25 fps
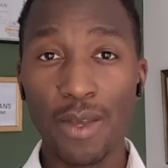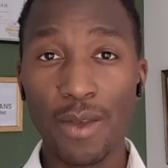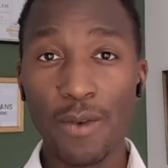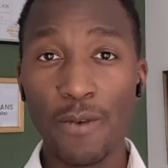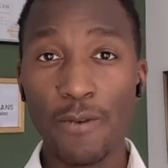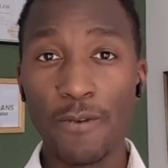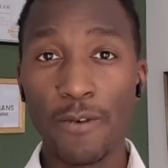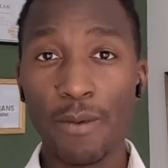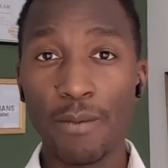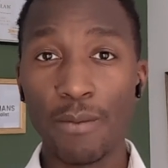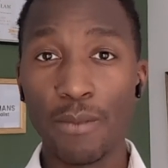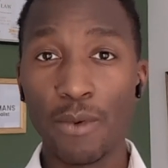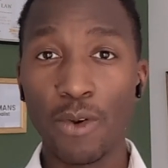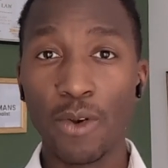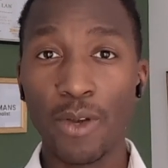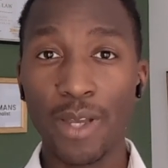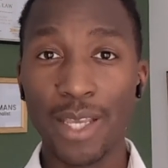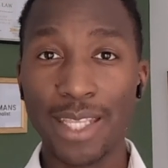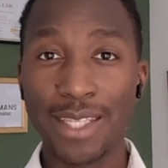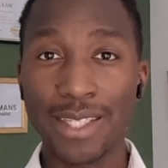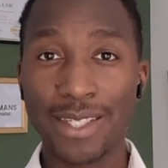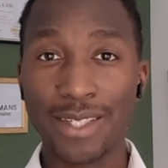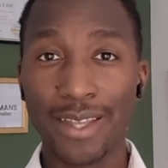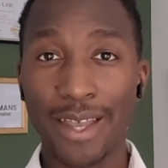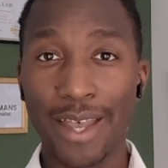for more
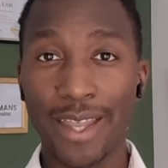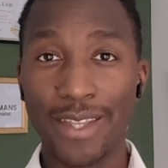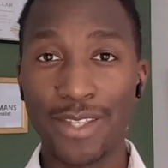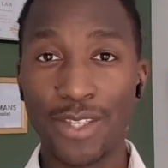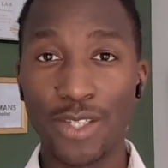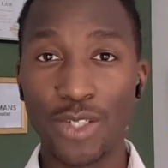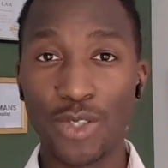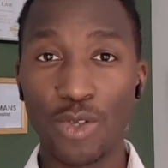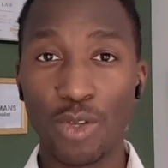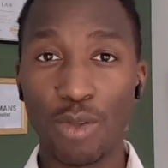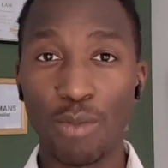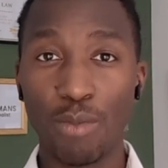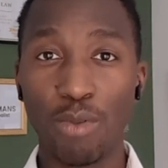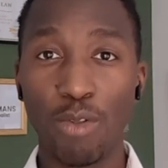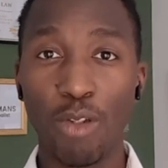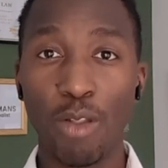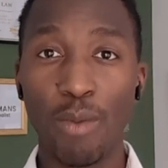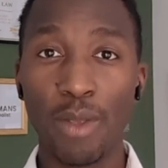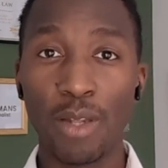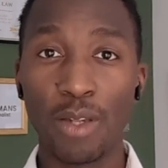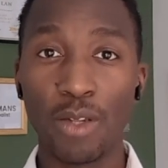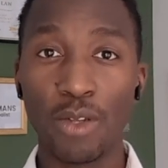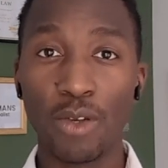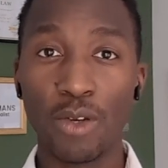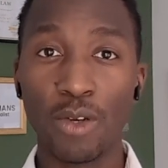insights into
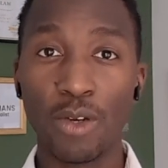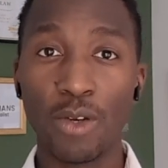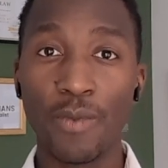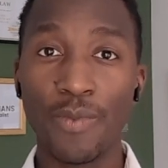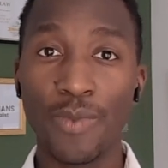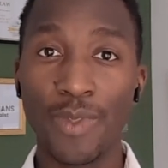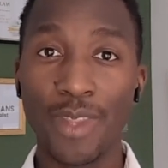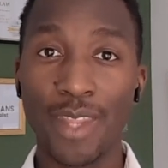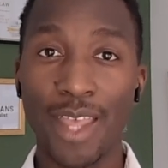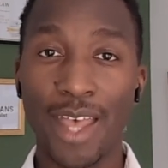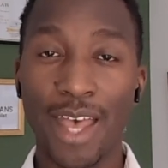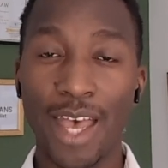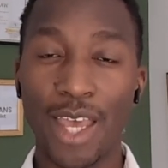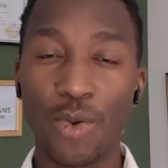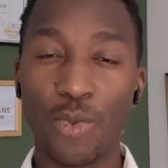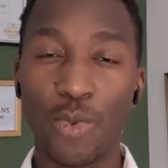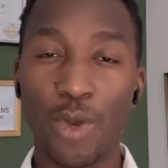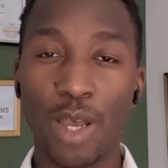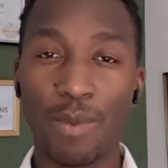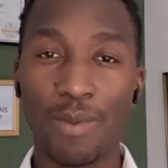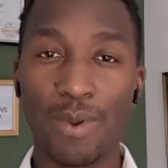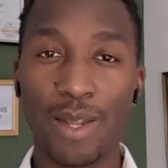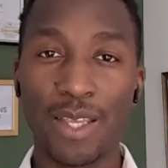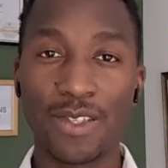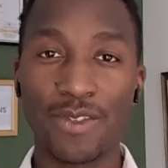employment law and
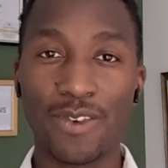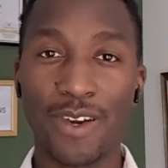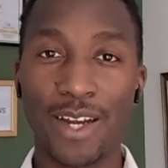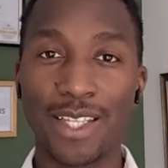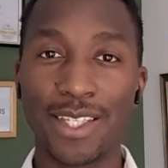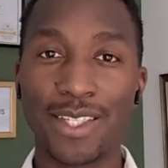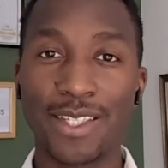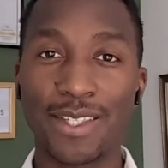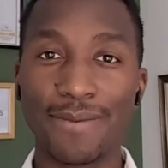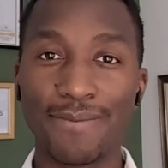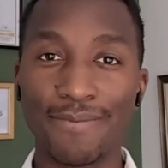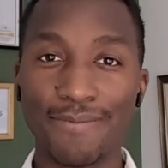workplace rights.